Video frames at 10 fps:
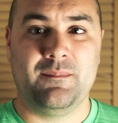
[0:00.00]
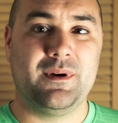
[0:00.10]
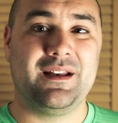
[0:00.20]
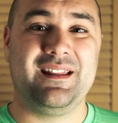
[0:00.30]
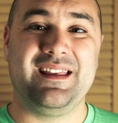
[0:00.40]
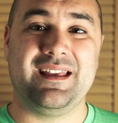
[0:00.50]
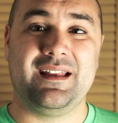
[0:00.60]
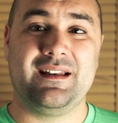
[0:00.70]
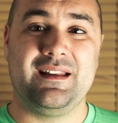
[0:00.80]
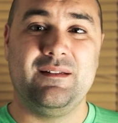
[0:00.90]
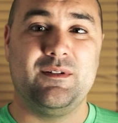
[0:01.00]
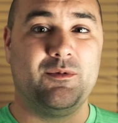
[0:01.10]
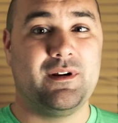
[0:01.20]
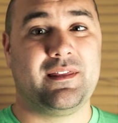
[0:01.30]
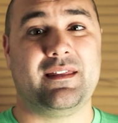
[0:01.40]
But in the end, even
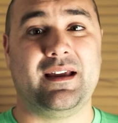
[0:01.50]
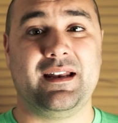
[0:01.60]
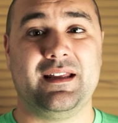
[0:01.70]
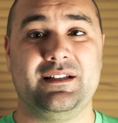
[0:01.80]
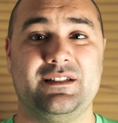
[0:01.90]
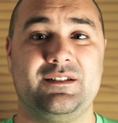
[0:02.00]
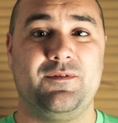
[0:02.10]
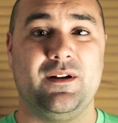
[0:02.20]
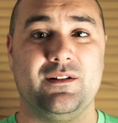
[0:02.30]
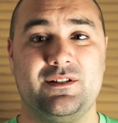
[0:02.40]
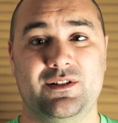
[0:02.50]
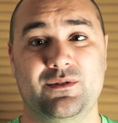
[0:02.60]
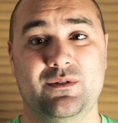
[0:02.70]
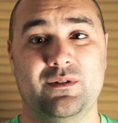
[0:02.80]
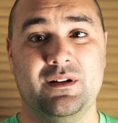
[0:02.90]
with that, it just felt
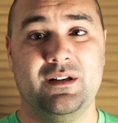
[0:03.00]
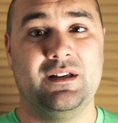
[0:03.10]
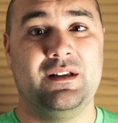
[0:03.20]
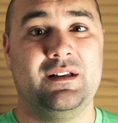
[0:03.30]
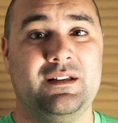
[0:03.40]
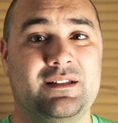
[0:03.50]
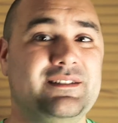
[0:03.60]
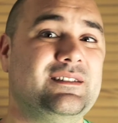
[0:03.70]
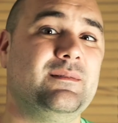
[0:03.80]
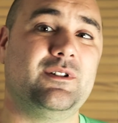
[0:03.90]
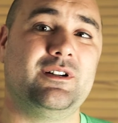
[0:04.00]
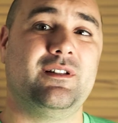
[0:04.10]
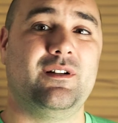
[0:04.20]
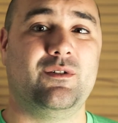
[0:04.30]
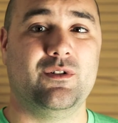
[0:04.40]
too similar
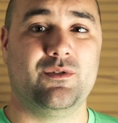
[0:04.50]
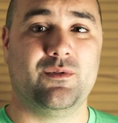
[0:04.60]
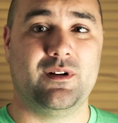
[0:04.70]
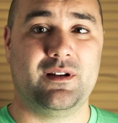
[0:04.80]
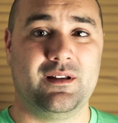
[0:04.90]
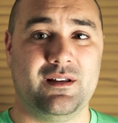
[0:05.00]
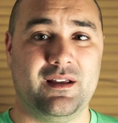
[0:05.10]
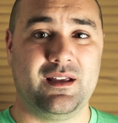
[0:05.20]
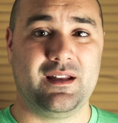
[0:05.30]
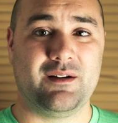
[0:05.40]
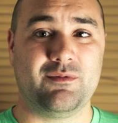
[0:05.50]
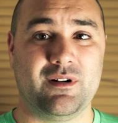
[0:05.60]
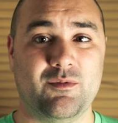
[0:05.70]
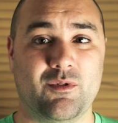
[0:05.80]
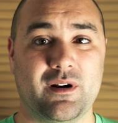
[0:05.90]
to the old one, and I
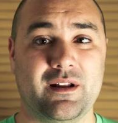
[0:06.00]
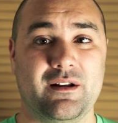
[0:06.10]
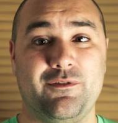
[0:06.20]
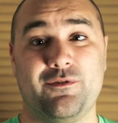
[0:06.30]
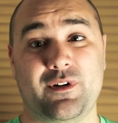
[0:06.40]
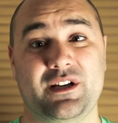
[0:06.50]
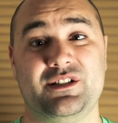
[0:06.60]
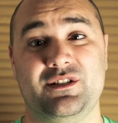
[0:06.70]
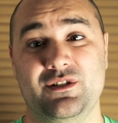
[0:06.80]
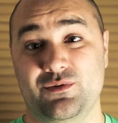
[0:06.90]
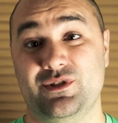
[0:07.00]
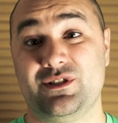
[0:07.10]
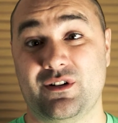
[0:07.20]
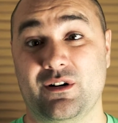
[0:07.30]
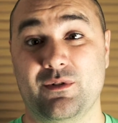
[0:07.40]
really wanted a fresh new
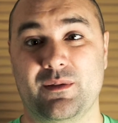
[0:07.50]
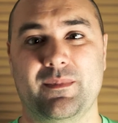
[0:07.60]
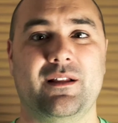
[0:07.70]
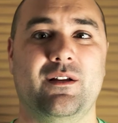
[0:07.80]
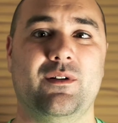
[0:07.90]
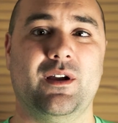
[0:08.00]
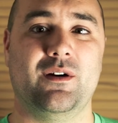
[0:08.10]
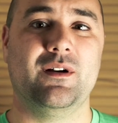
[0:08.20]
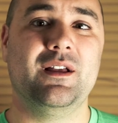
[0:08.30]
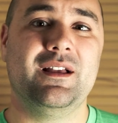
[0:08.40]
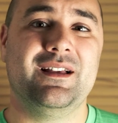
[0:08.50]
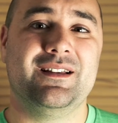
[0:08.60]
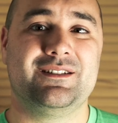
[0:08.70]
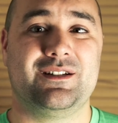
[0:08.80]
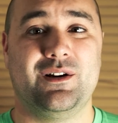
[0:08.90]
start with my logo,
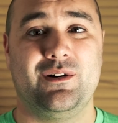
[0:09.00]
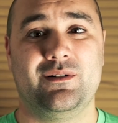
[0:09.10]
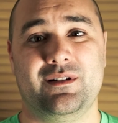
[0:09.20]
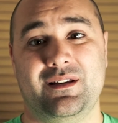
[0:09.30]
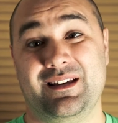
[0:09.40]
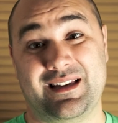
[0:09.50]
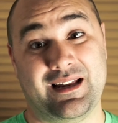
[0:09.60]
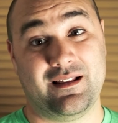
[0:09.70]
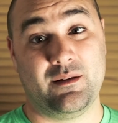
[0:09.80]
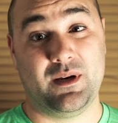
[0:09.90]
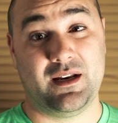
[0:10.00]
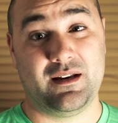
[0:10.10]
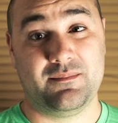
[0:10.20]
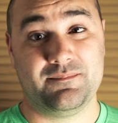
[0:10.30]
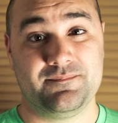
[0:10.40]
so it got eliminated.